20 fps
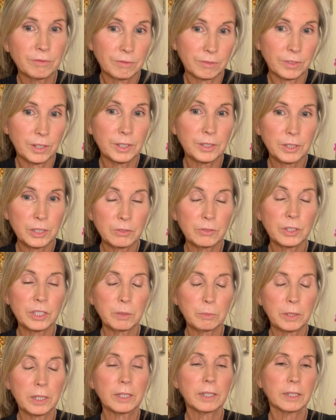relatively
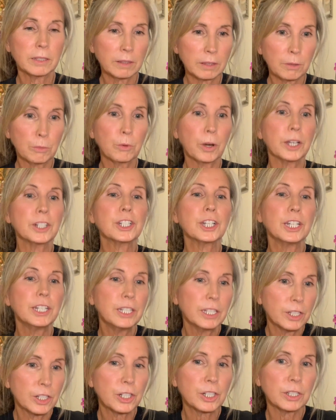speaking, the rush
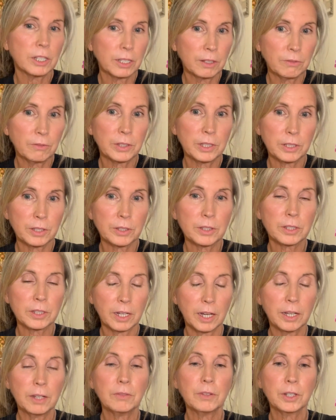initially feels
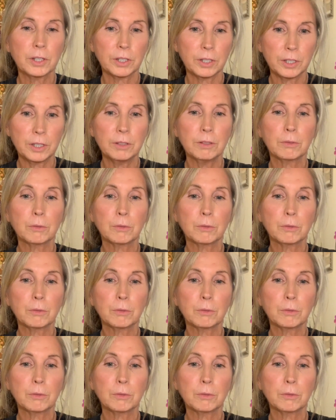kind of good,